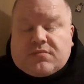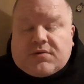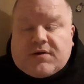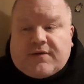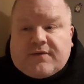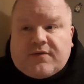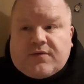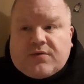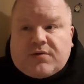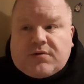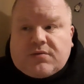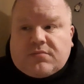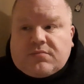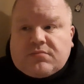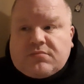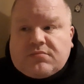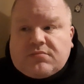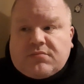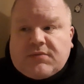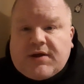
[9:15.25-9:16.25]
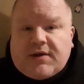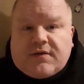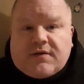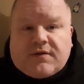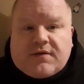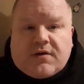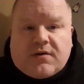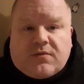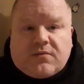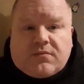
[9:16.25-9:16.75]
everyone in the
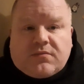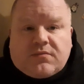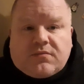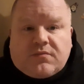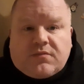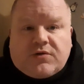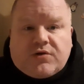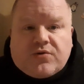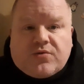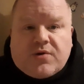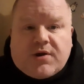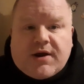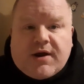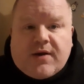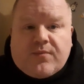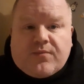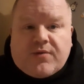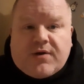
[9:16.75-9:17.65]
town knew what happened,